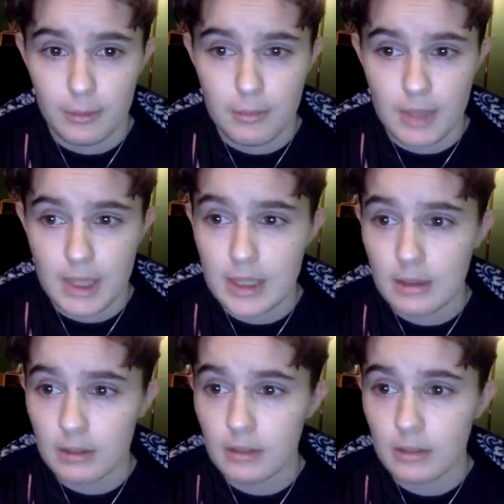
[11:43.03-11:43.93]

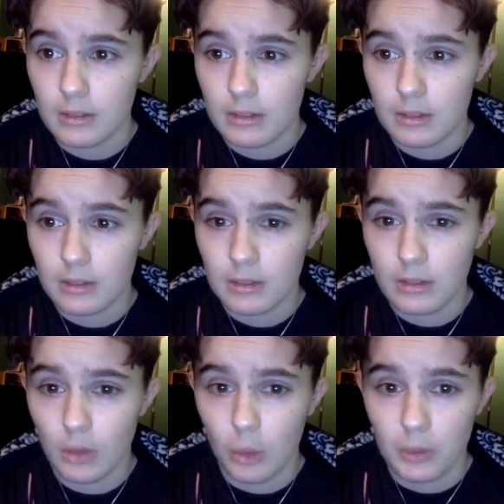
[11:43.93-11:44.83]
me
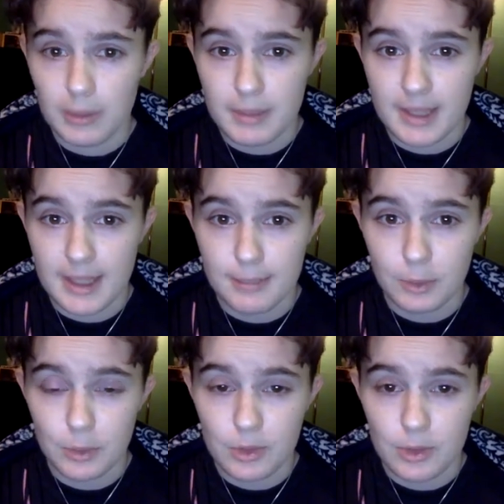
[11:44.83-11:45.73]
only being able
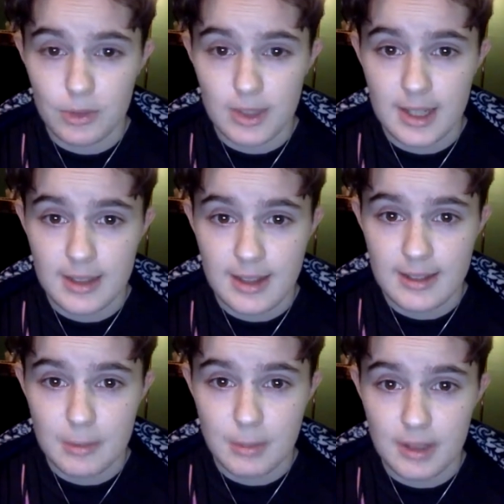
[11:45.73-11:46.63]
to associate
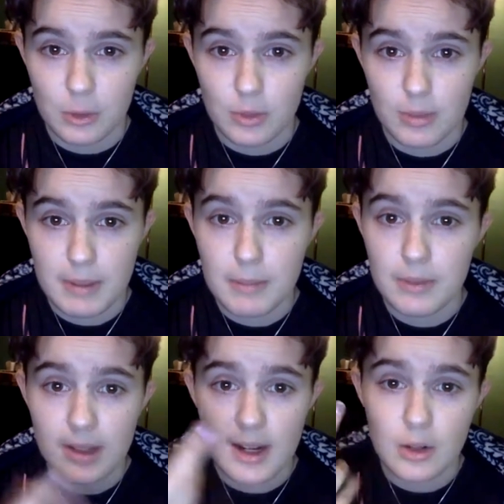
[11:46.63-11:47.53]
that space with people
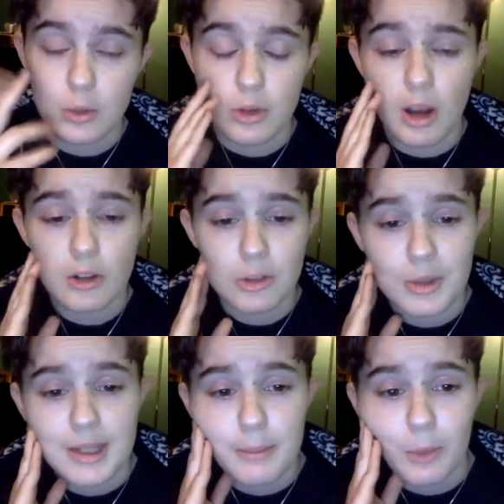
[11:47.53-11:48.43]
that I don't talk to
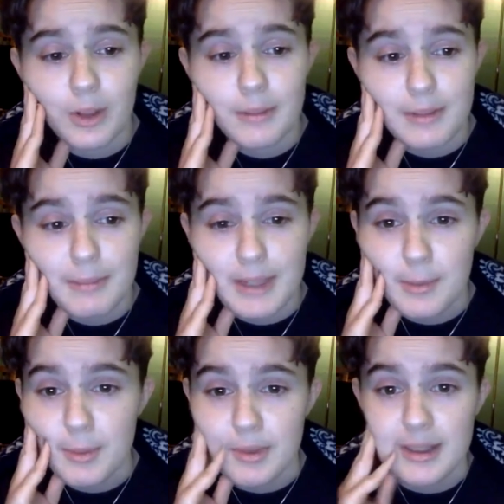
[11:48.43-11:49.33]
anymore, and it
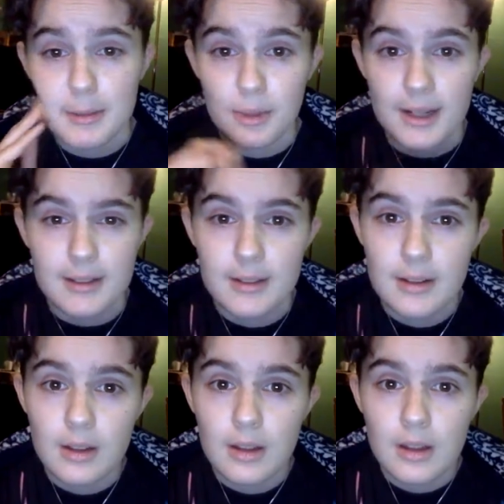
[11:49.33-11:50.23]
makes me really depressed.
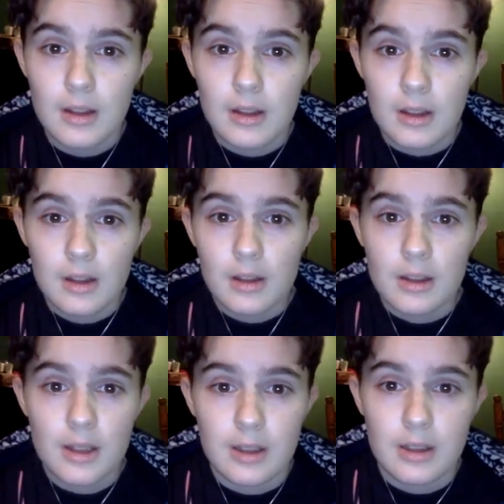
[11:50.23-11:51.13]

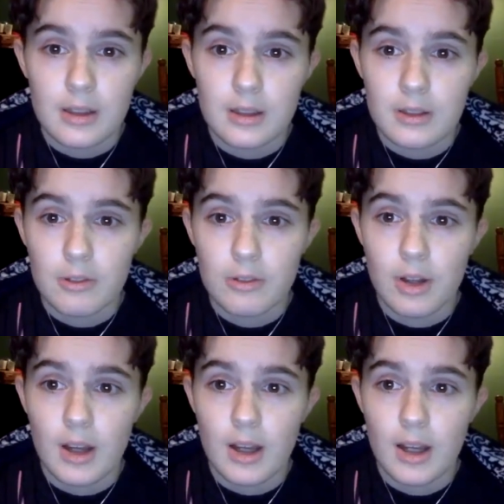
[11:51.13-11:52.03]
It's fine.